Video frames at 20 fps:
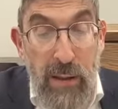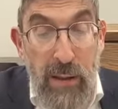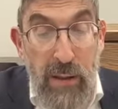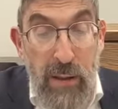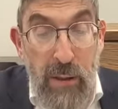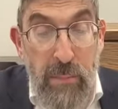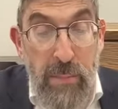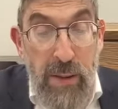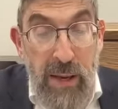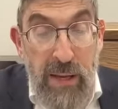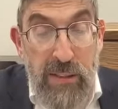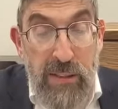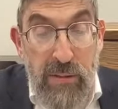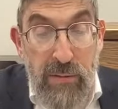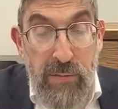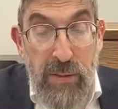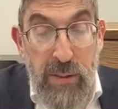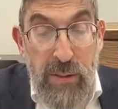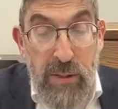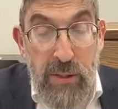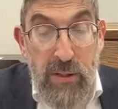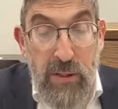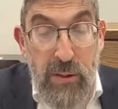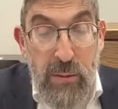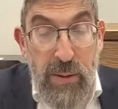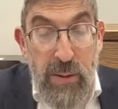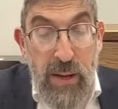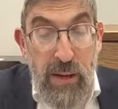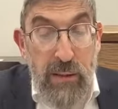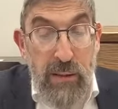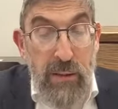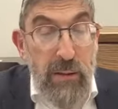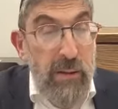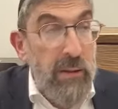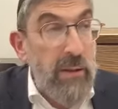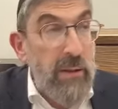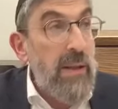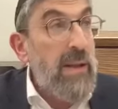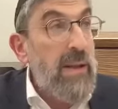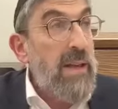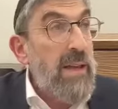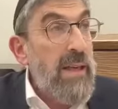Ella Be'esim B'tisha Be'elo.